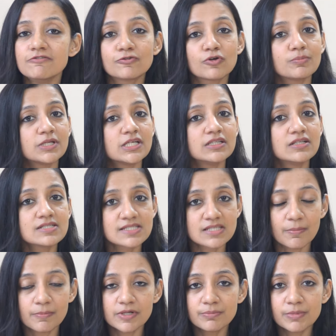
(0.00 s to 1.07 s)
from either
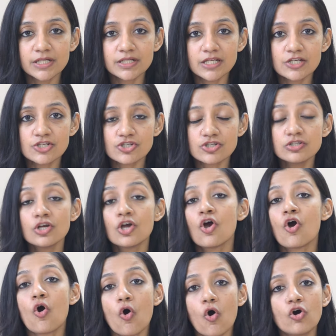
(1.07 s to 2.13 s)
supplementation
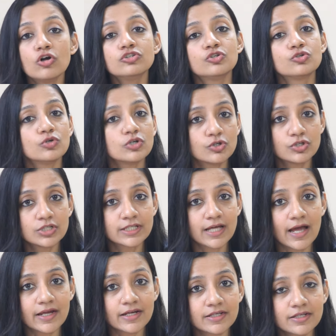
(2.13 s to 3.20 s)
or through a good
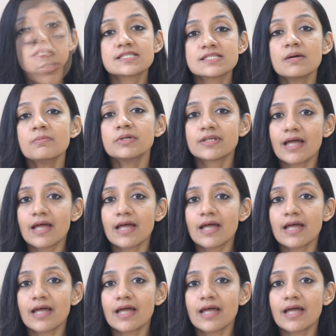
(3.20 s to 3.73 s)
diet. Some